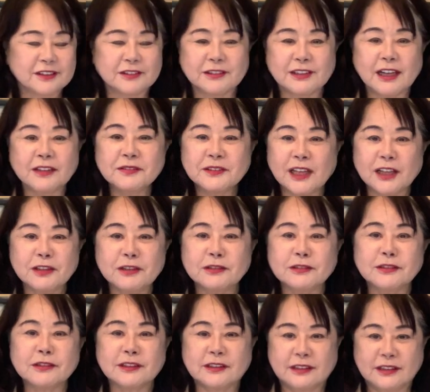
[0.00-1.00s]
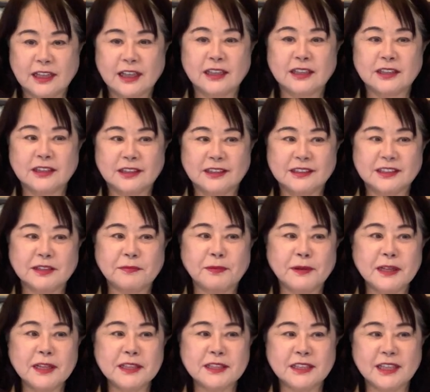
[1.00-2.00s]
Good afternoon.
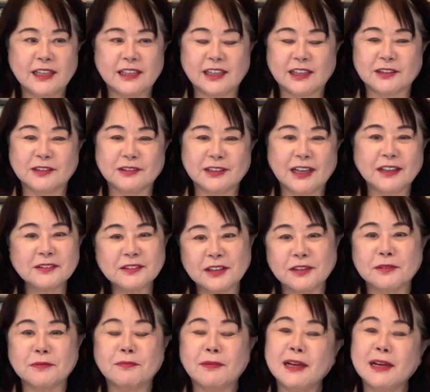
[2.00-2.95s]
Japanese say the good afternoon.